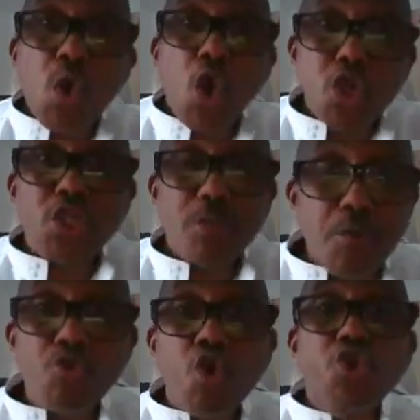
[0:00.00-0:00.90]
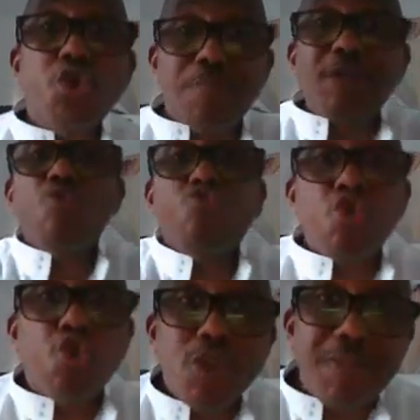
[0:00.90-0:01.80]
honor the report or not, Barrow is
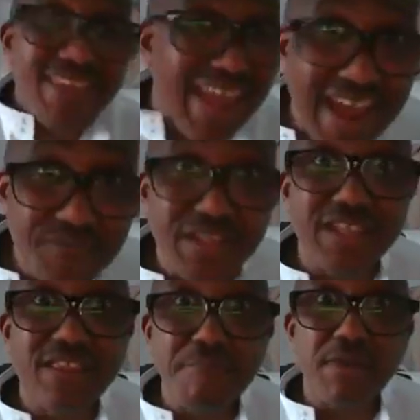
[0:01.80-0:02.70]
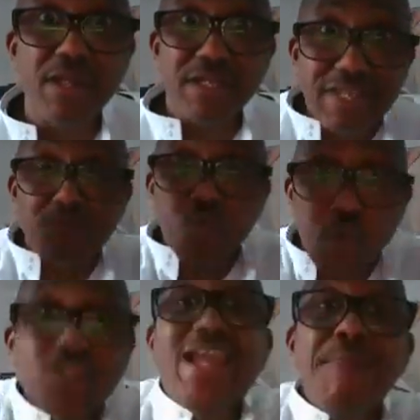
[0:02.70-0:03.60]
not going to be there after December. That's
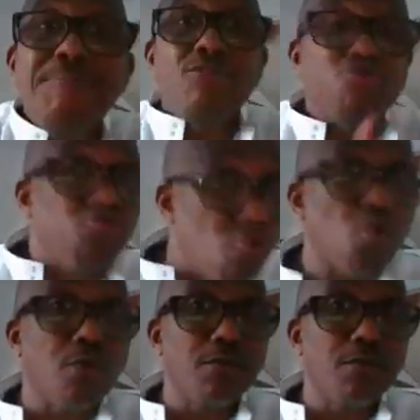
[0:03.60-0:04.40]
what Gambians should do.